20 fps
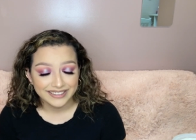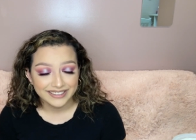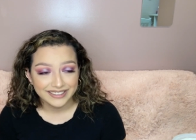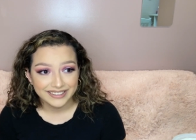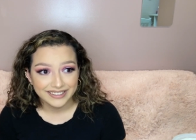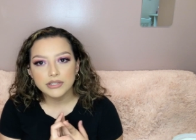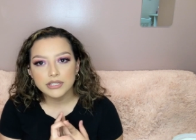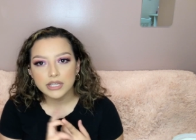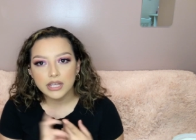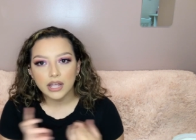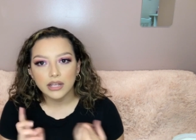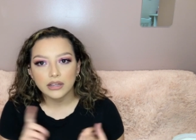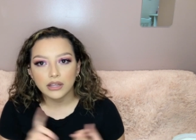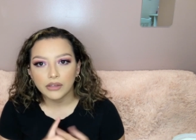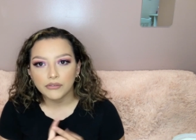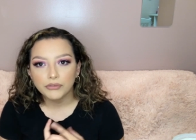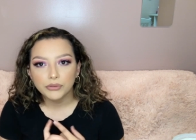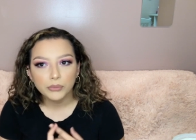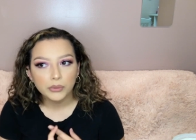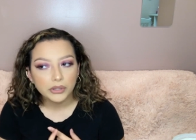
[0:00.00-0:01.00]
you see I
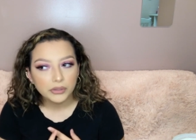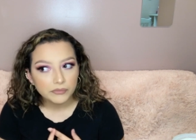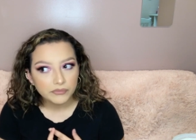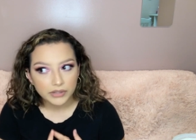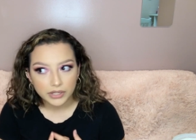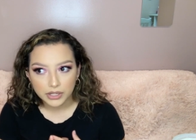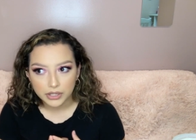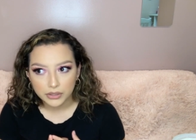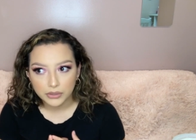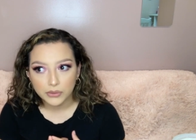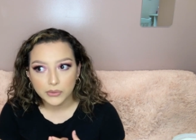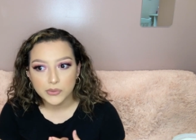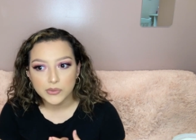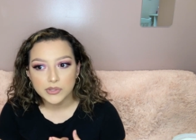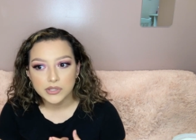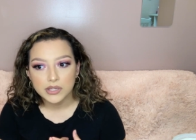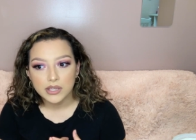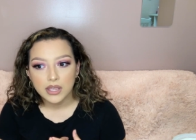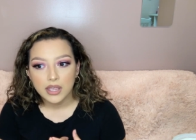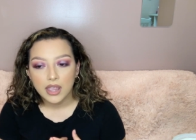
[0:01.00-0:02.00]
love doing
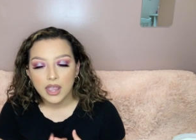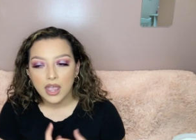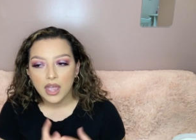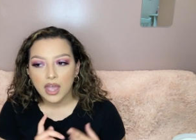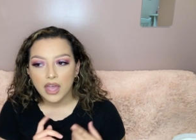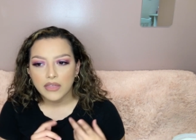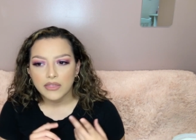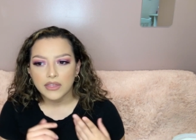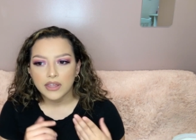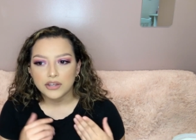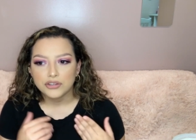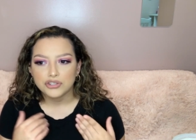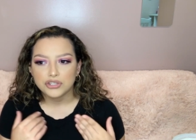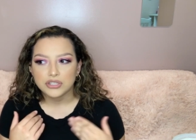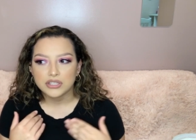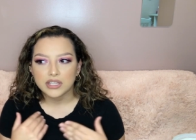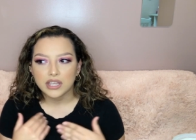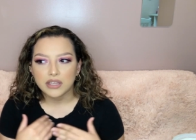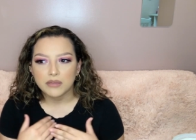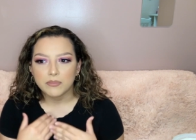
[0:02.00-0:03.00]
videos and then
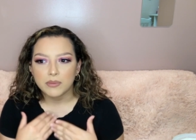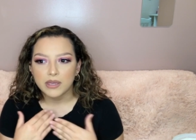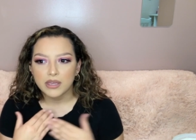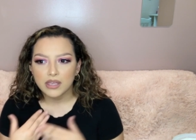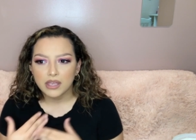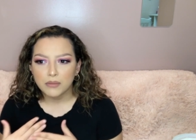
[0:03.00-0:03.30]
just like being